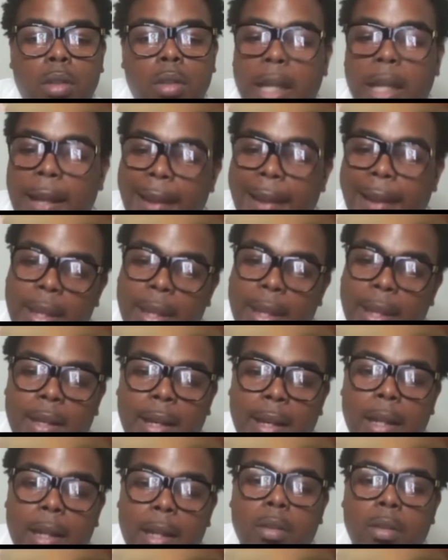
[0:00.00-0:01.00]
Then I gotta get
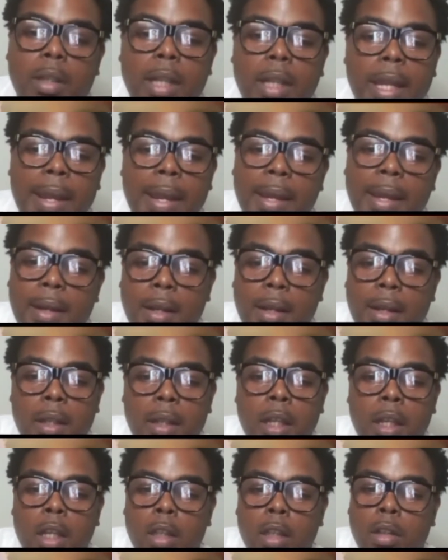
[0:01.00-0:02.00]
down to the editing.